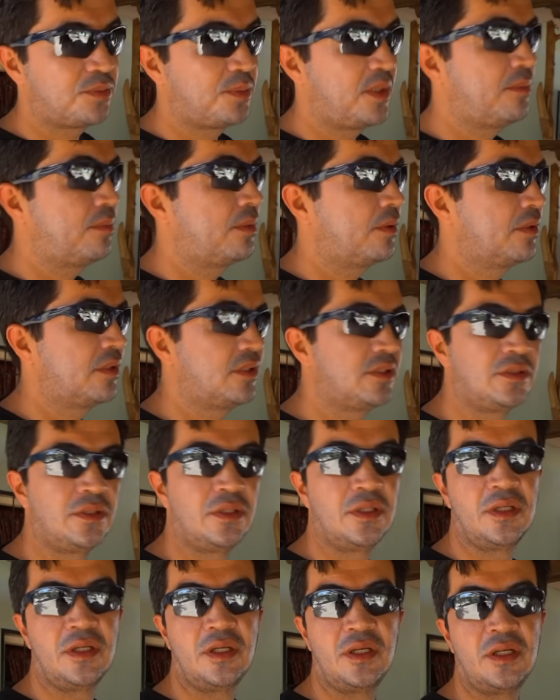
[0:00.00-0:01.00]
people and
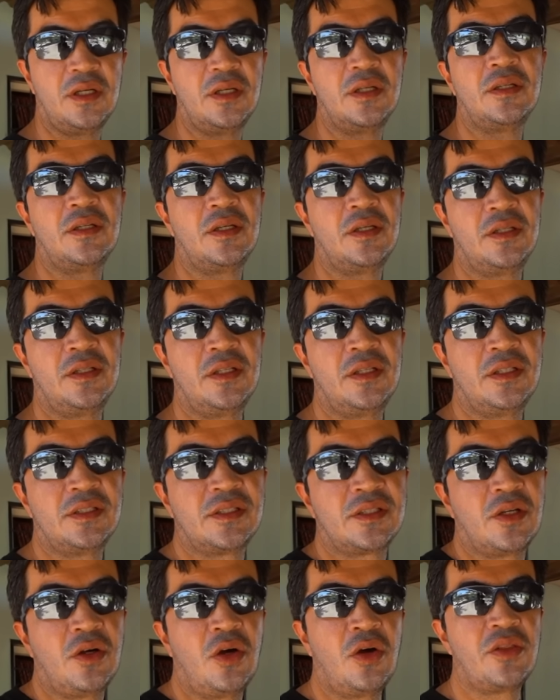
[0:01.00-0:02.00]

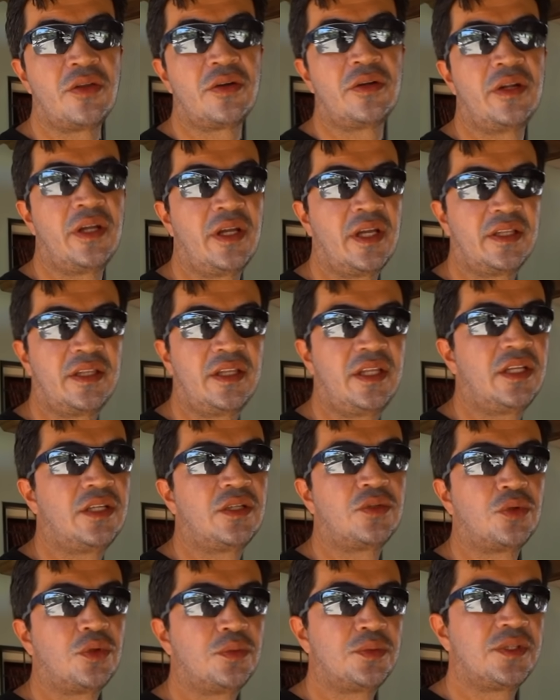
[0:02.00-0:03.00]
these other ethnic
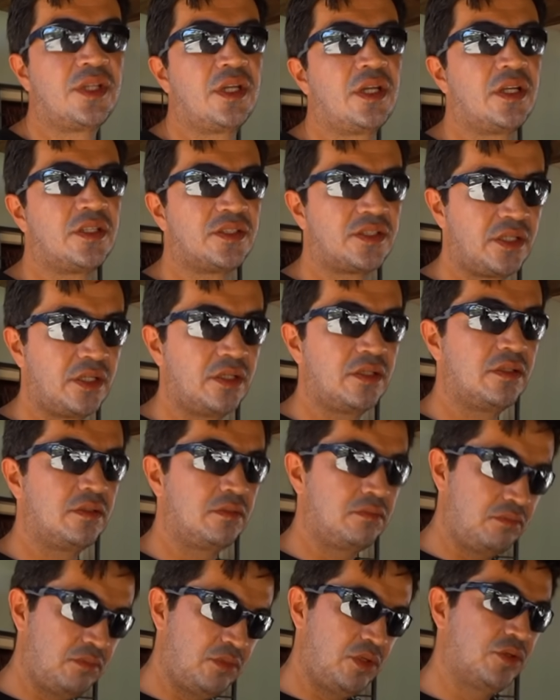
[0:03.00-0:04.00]
groups, they are still
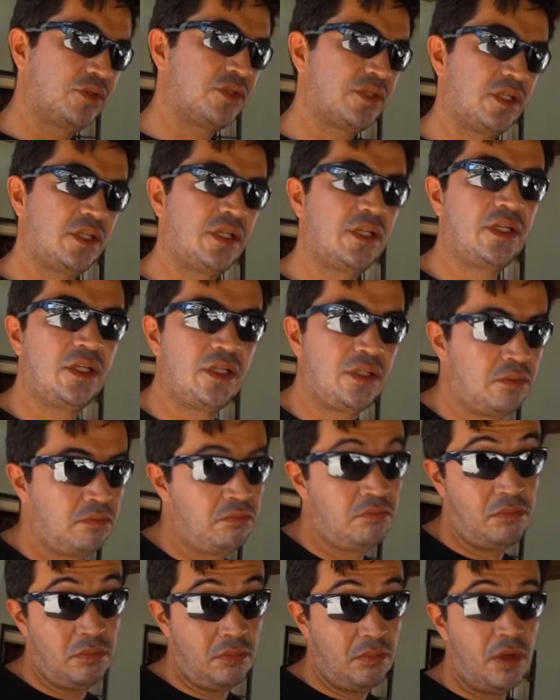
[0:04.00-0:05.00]
using, and
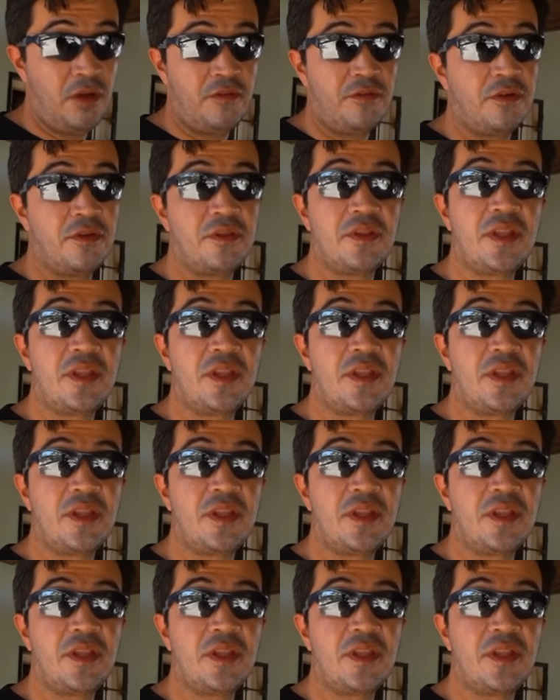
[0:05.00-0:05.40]
for